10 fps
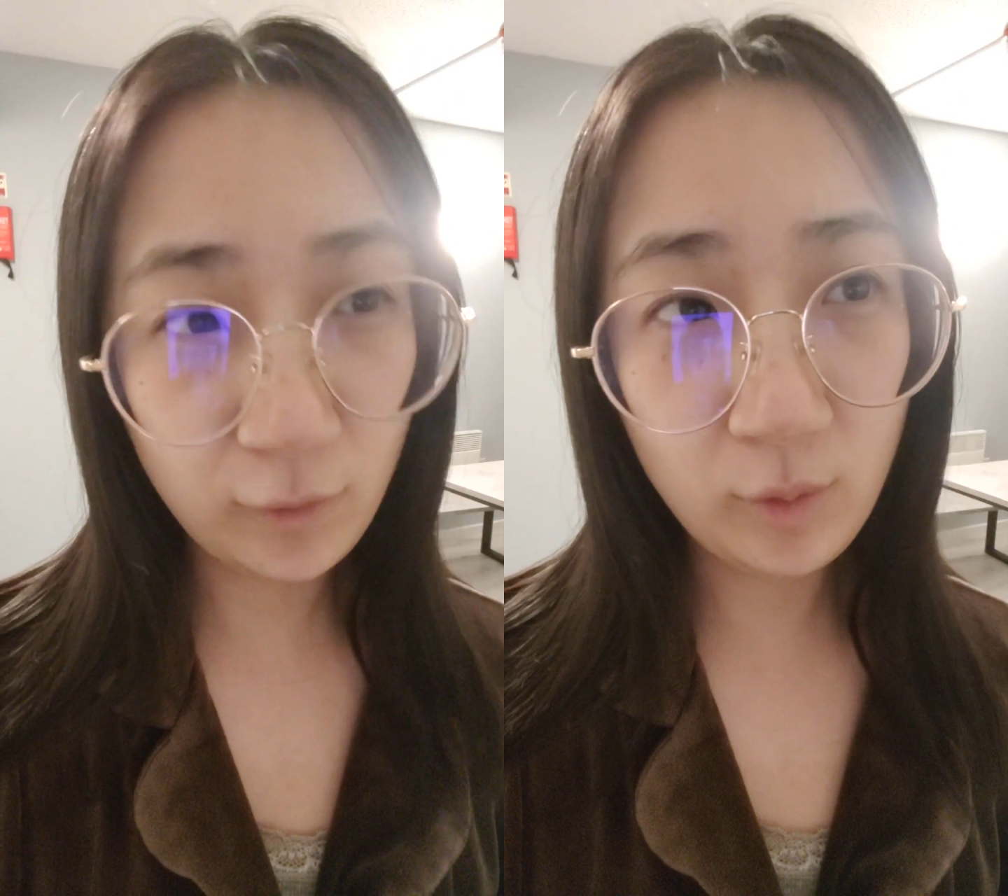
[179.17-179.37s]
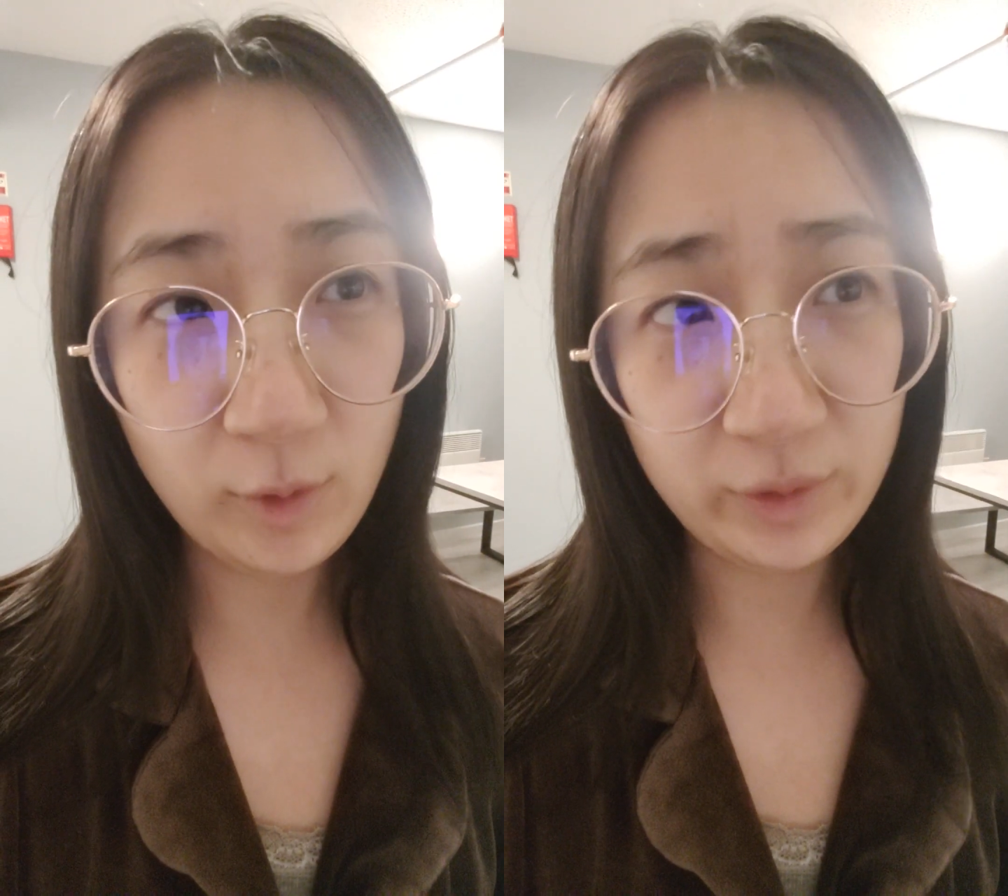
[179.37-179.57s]

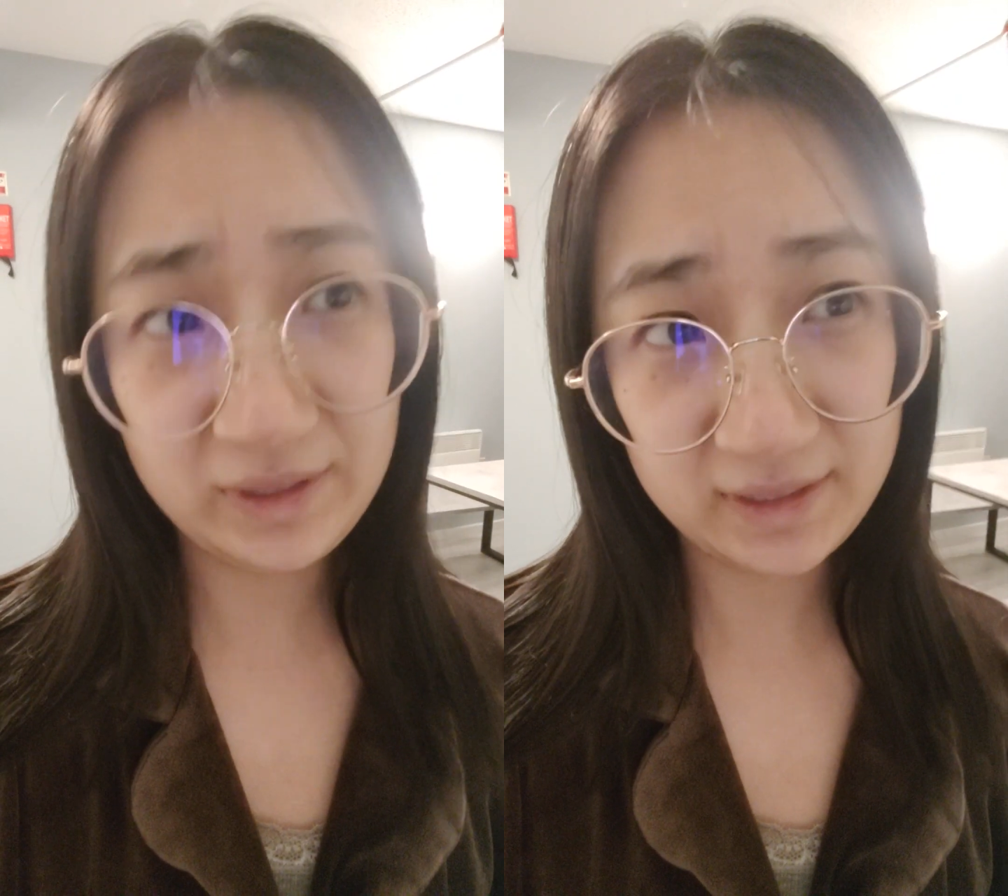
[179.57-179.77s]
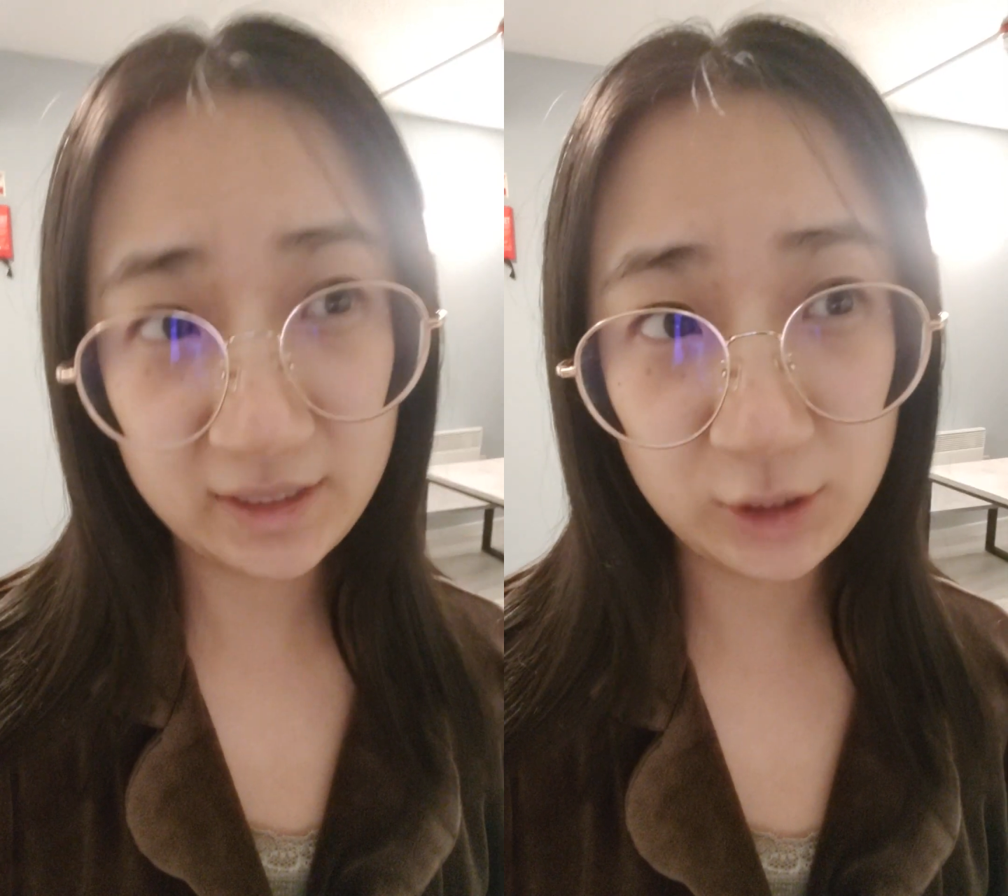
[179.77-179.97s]
formal
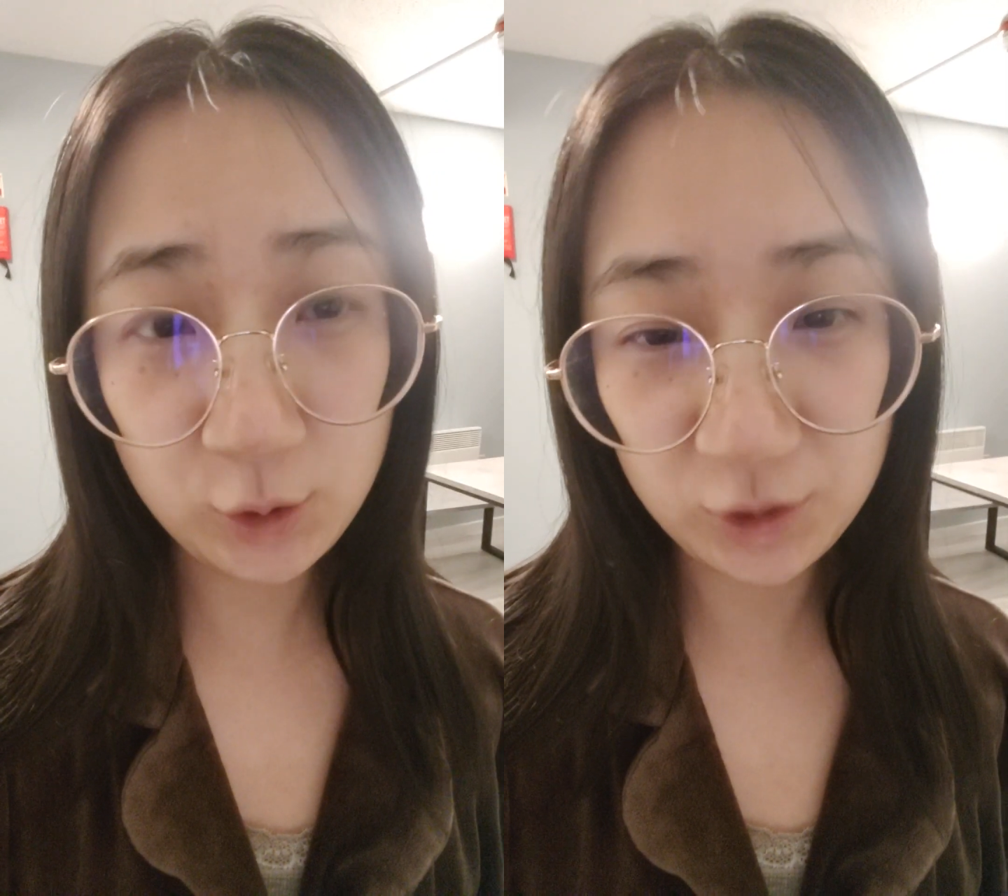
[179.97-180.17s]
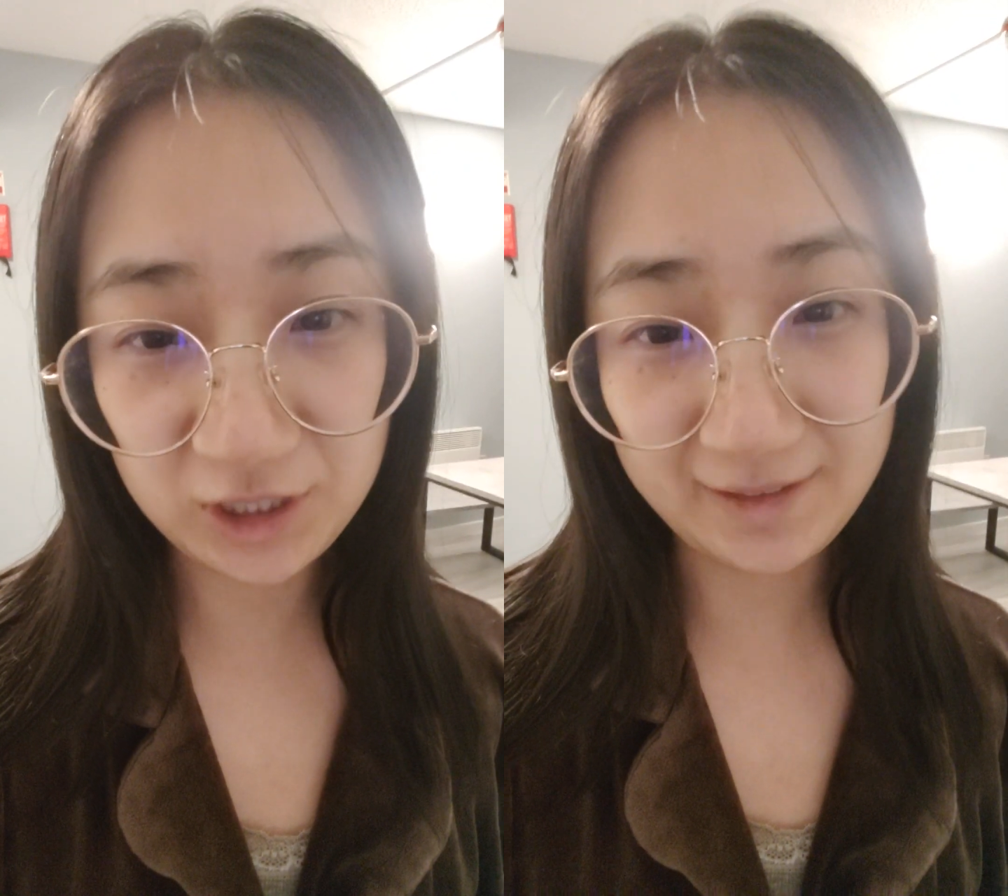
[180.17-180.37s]

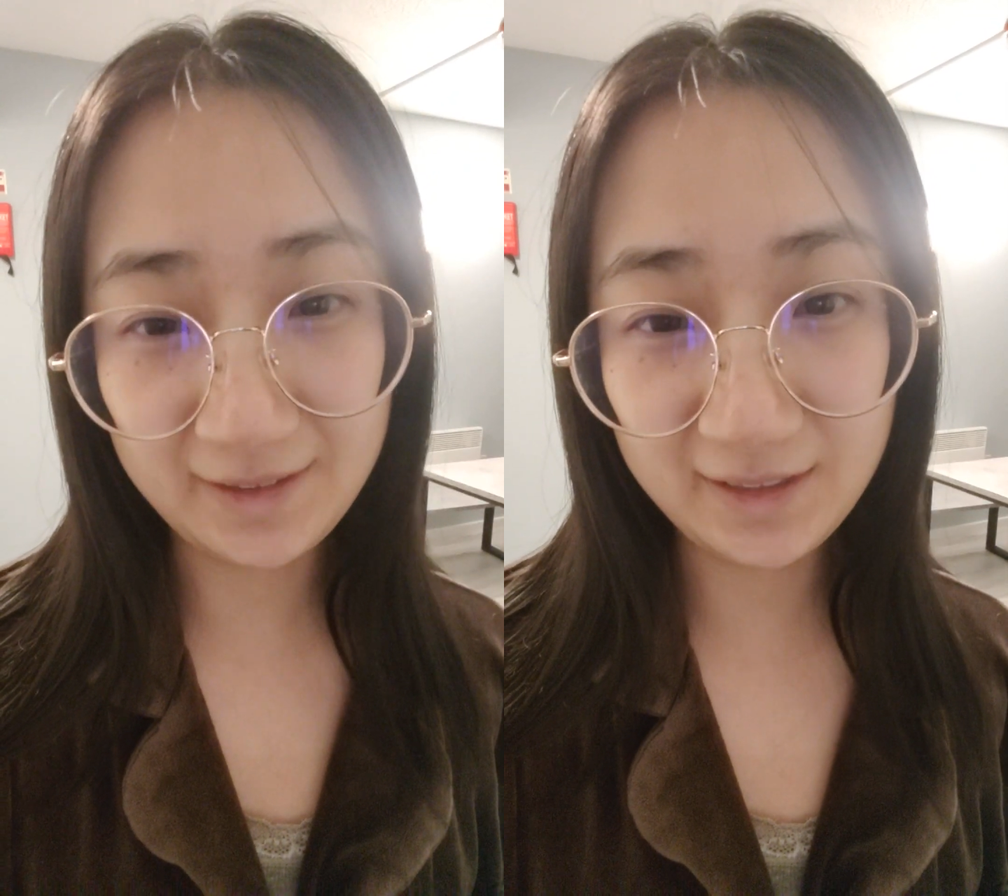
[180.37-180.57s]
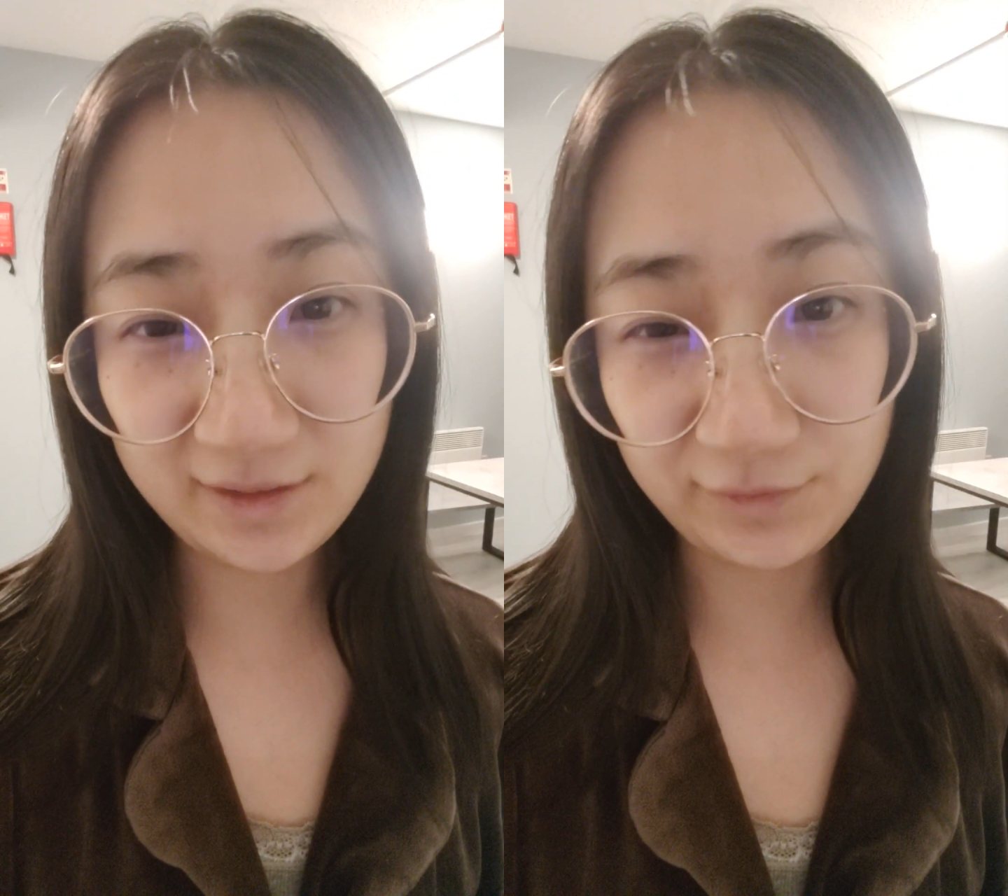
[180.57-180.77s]

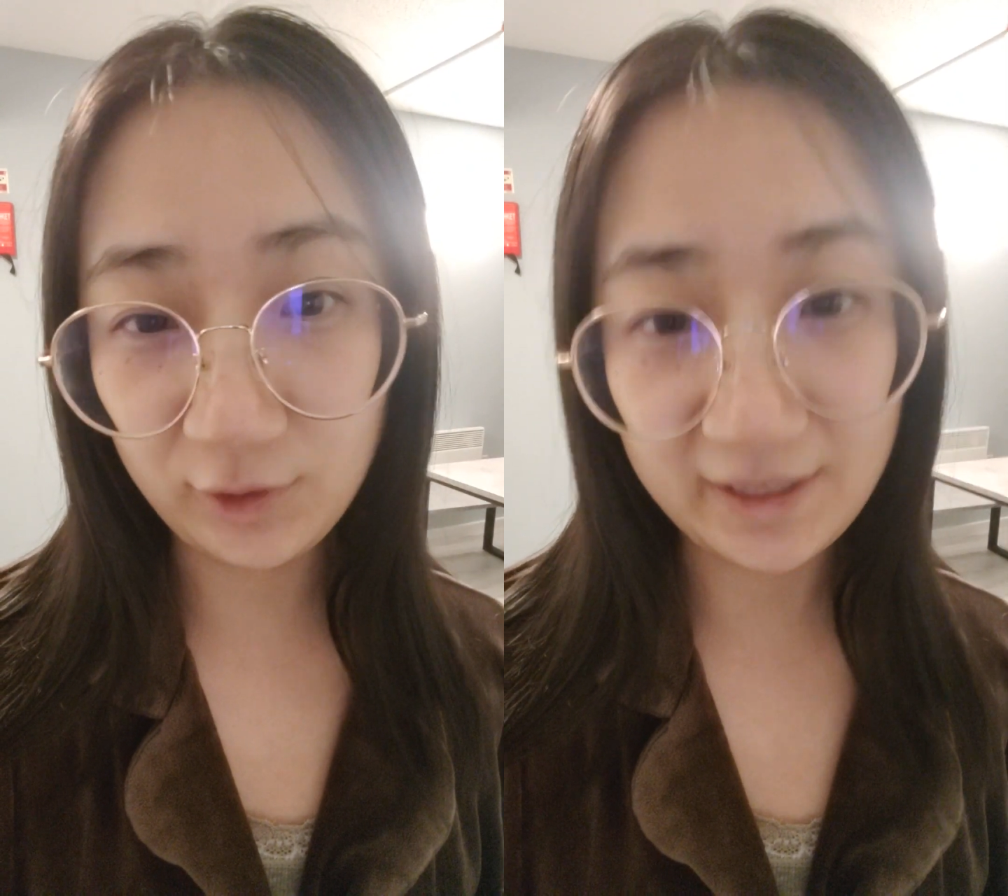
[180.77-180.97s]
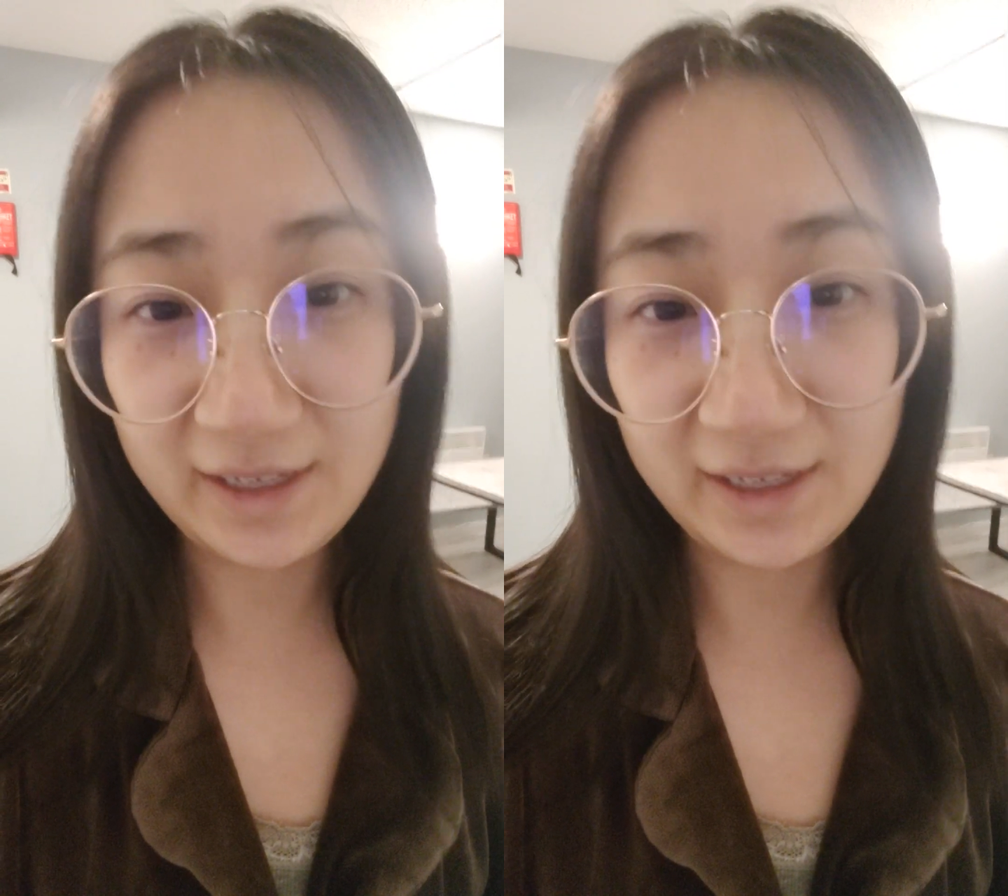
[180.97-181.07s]
institutions for